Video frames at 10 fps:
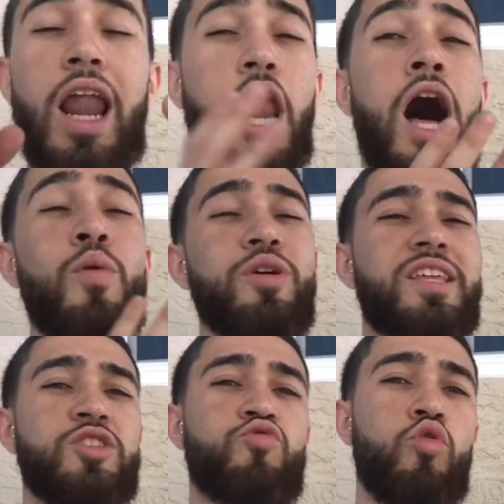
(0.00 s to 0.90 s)
Along with
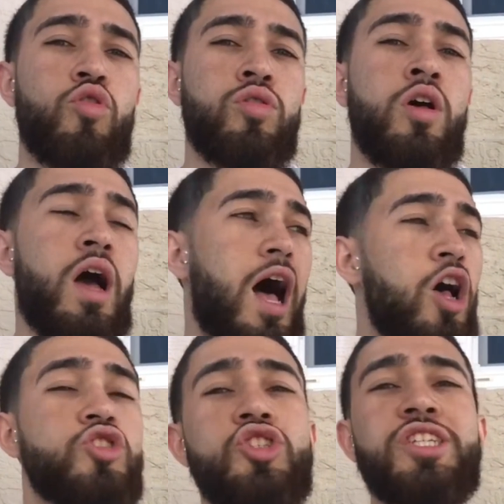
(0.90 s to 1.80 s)
this rule,
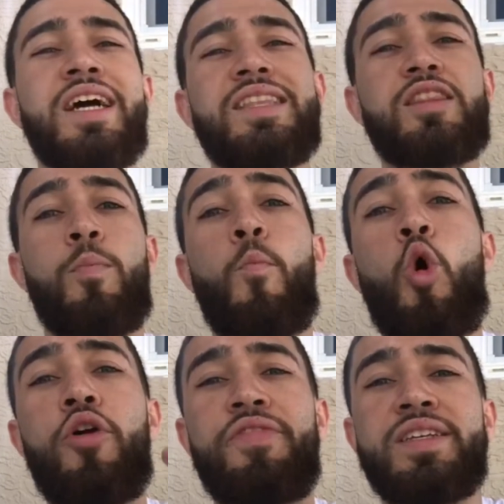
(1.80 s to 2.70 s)
also check that the
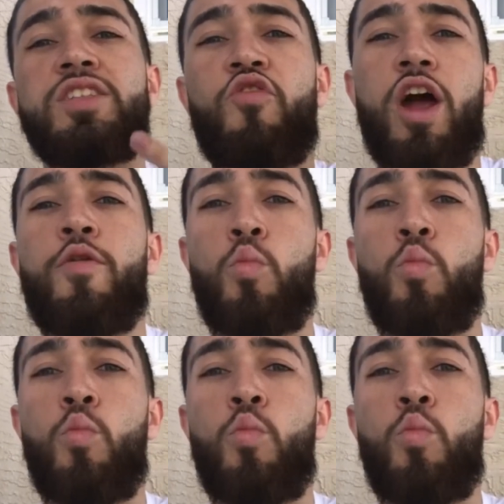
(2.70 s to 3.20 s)
morph is the right